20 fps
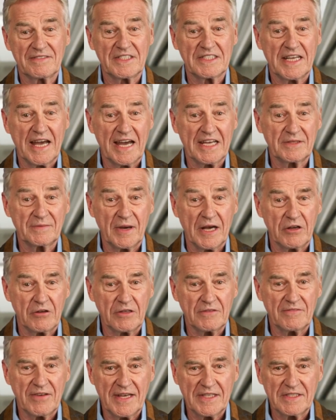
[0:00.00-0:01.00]
a taxpayer
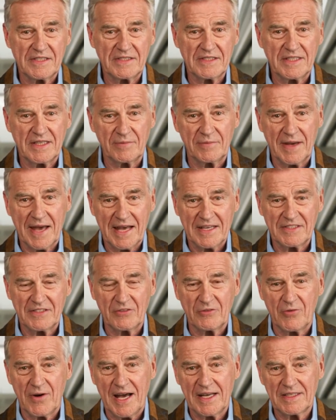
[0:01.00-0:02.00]
invests in a
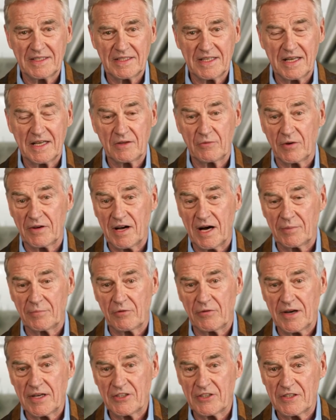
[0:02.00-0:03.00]
pass-through entity with
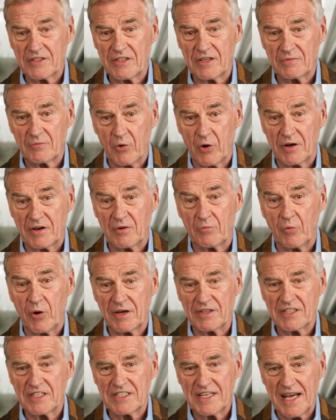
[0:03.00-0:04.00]
operations in more than
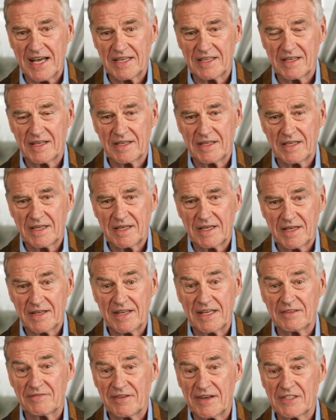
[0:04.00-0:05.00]
one state,
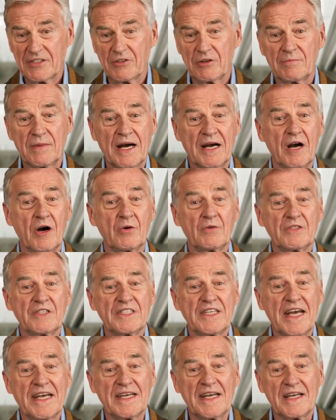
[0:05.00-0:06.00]
the investor may owe
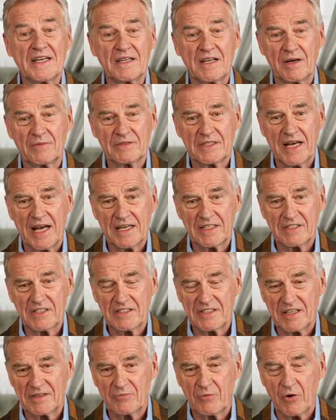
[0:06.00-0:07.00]
state income
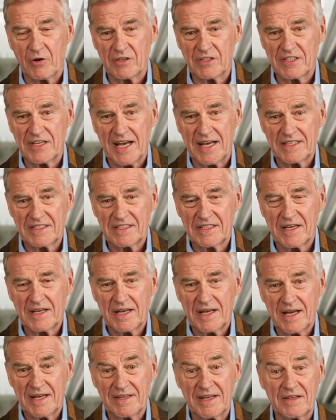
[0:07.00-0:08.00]
taxes in more states
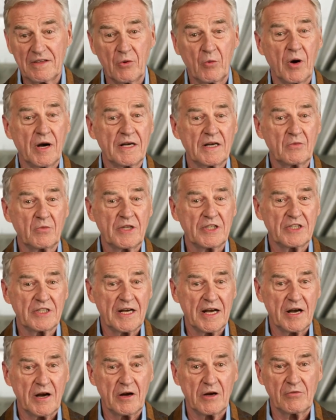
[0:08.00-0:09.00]
than the one in which
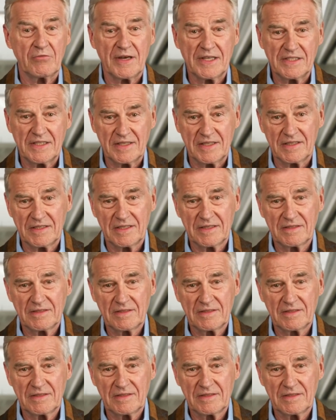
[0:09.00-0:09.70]
they are a resident.